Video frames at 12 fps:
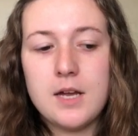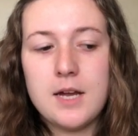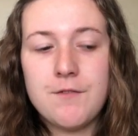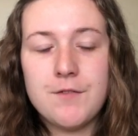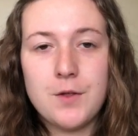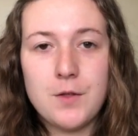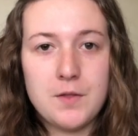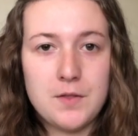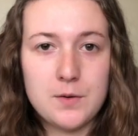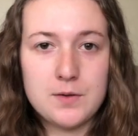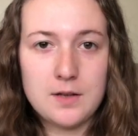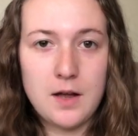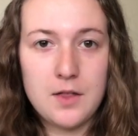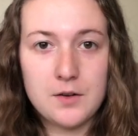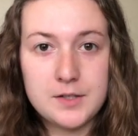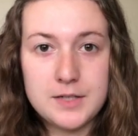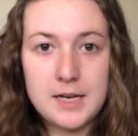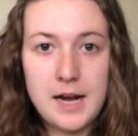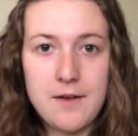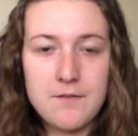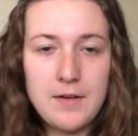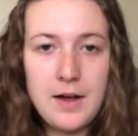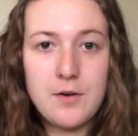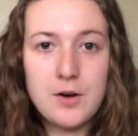even though that there was other DNA
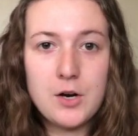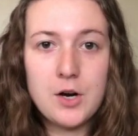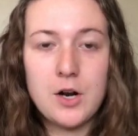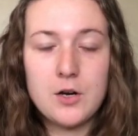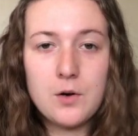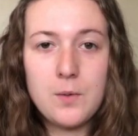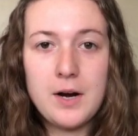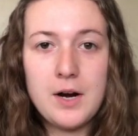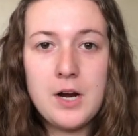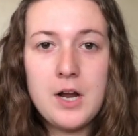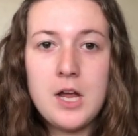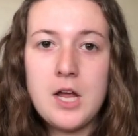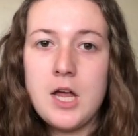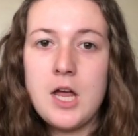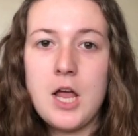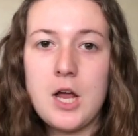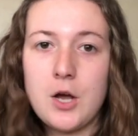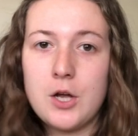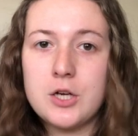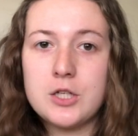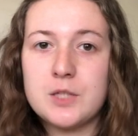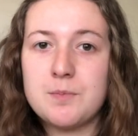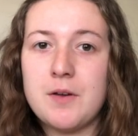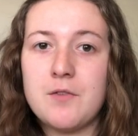found in her underwear, it could have
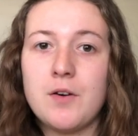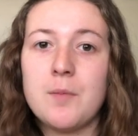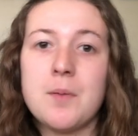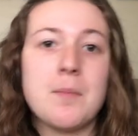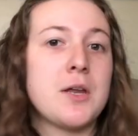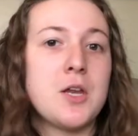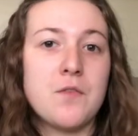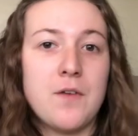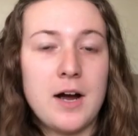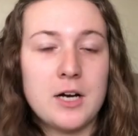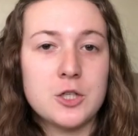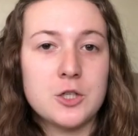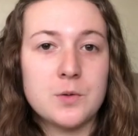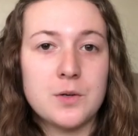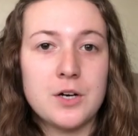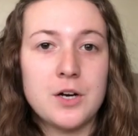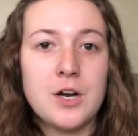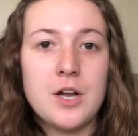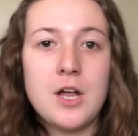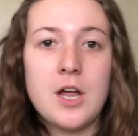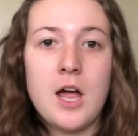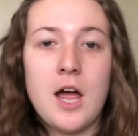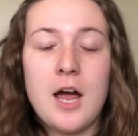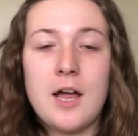just been from the manufacturer.
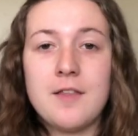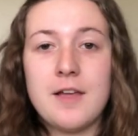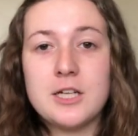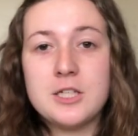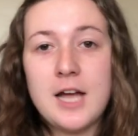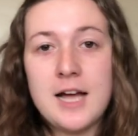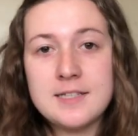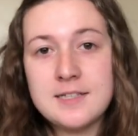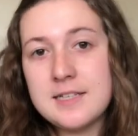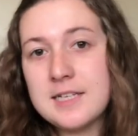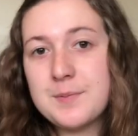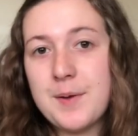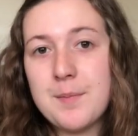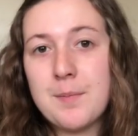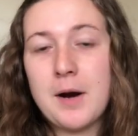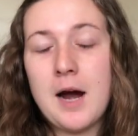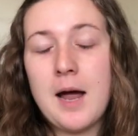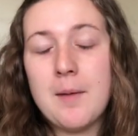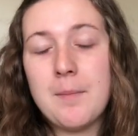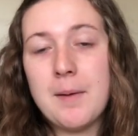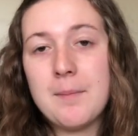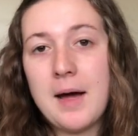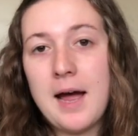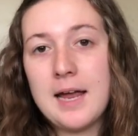And they tested this by
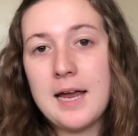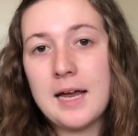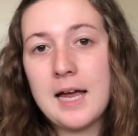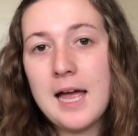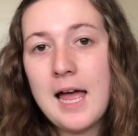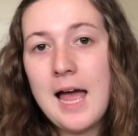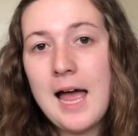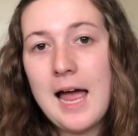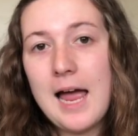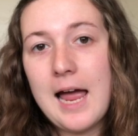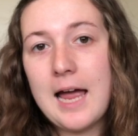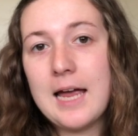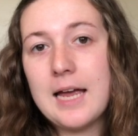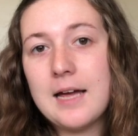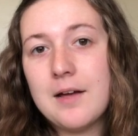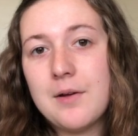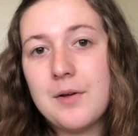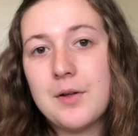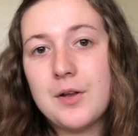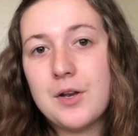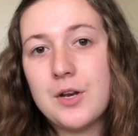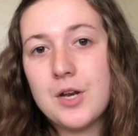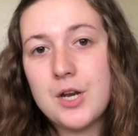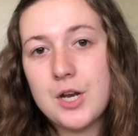buying a
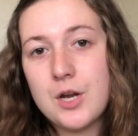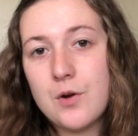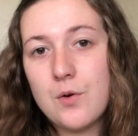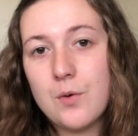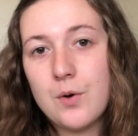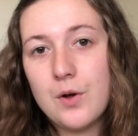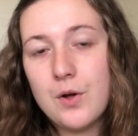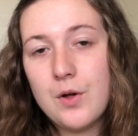new